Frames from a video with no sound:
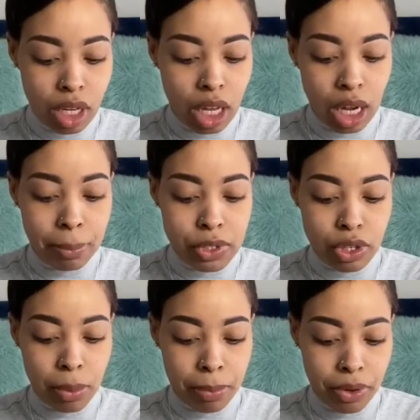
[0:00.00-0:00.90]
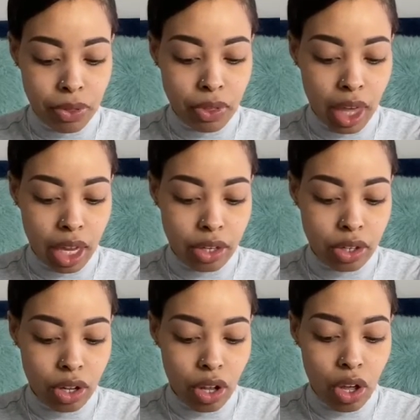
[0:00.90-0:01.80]
And I'm just going to put that
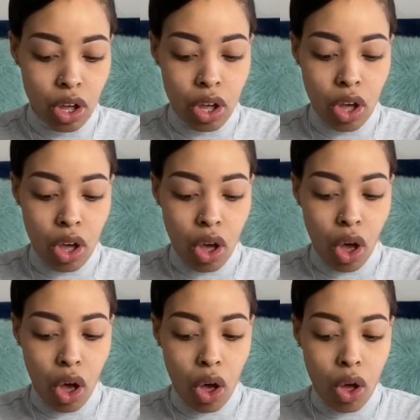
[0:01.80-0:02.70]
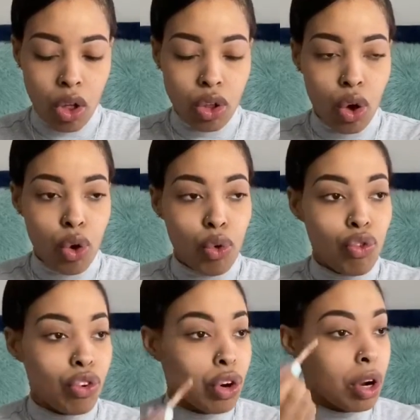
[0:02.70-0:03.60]
all
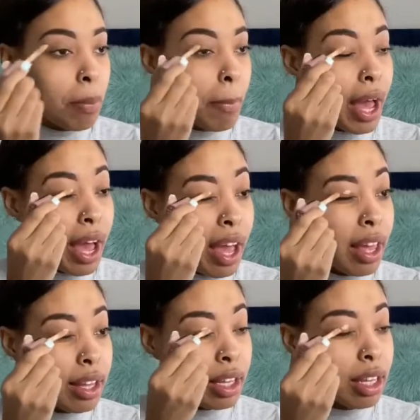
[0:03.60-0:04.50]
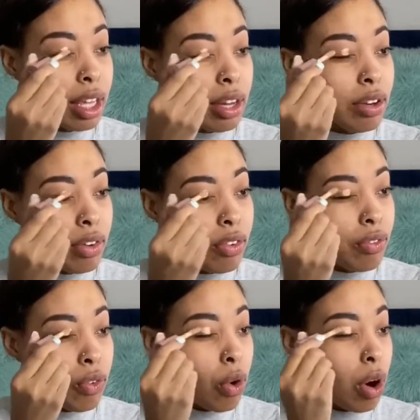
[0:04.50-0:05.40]
over my lid
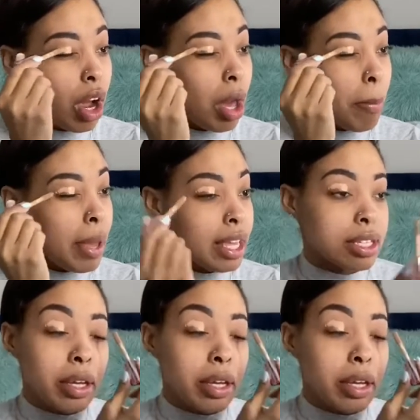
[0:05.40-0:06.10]
for a base.